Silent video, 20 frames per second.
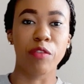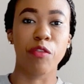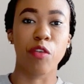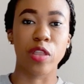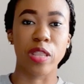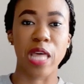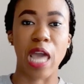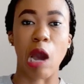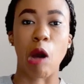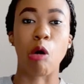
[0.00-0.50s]
for
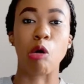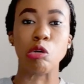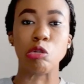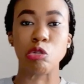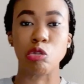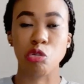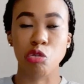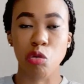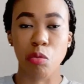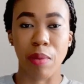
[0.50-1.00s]
their
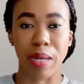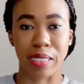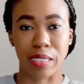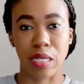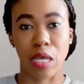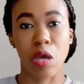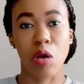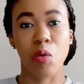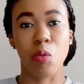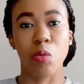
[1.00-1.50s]
consumers,
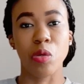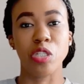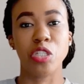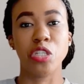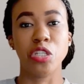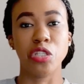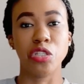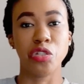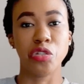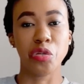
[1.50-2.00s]
which
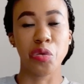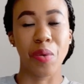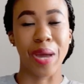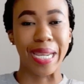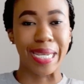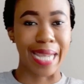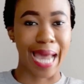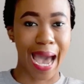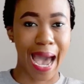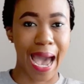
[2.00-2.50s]
is you
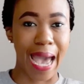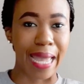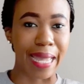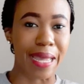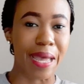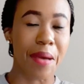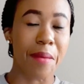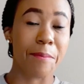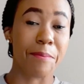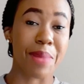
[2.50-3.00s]
and I.
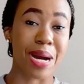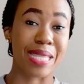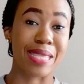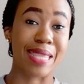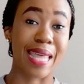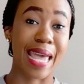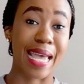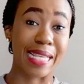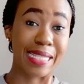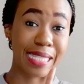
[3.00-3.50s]
But
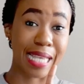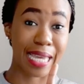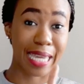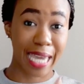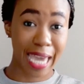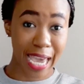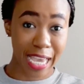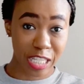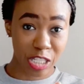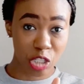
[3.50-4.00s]
there is a
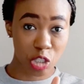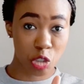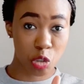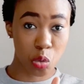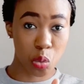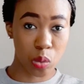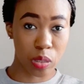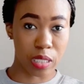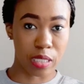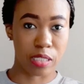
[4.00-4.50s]
catch
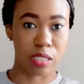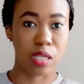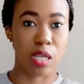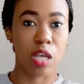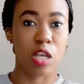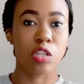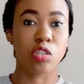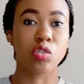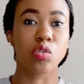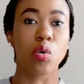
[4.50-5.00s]
to this.
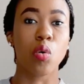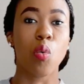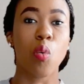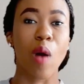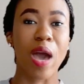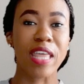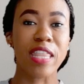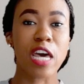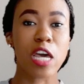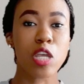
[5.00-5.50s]
So
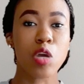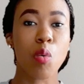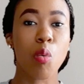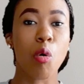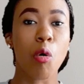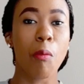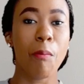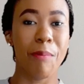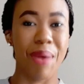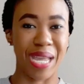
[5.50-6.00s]
whether you
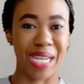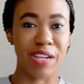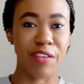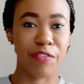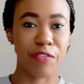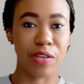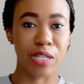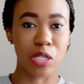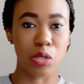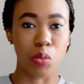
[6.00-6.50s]
will
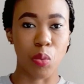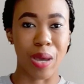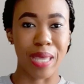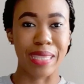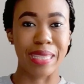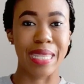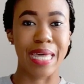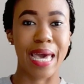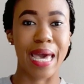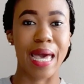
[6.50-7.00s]
benefit
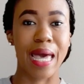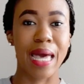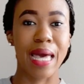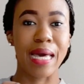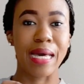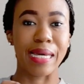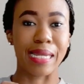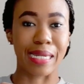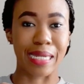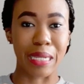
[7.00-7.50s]
when the
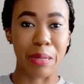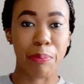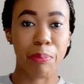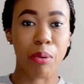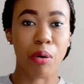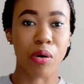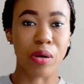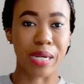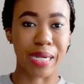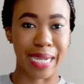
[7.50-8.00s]

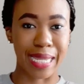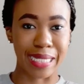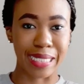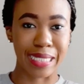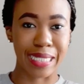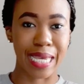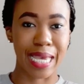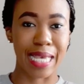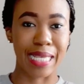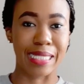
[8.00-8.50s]
repo rate
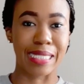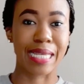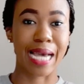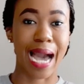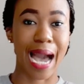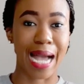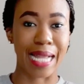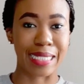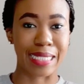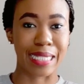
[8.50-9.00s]
is
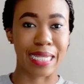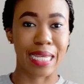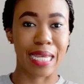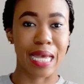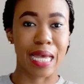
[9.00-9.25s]
cut,